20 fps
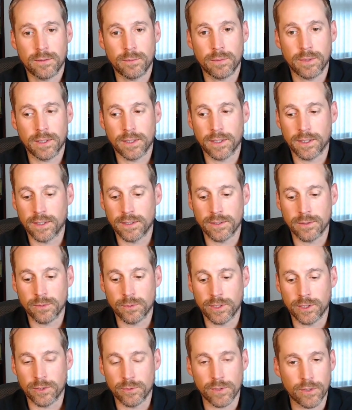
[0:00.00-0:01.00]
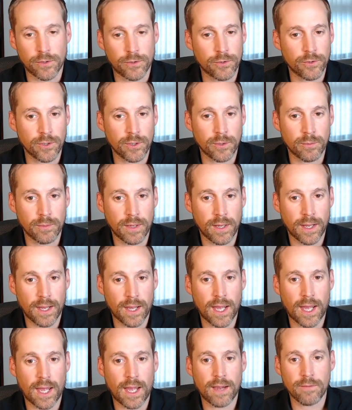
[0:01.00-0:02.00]
because when you read through them,
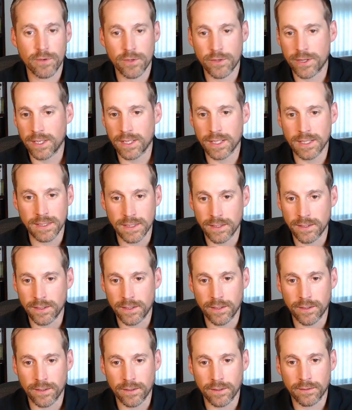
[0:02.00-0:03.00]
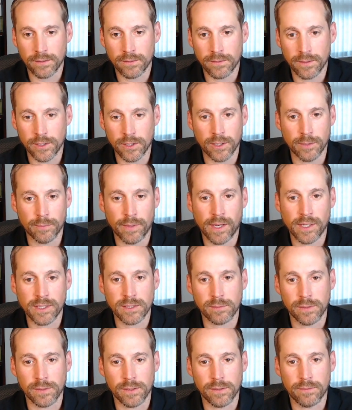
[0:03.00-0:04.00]
everything is in there that you could
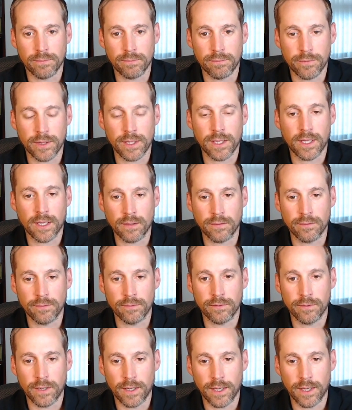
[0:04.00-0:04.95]
possibly think of,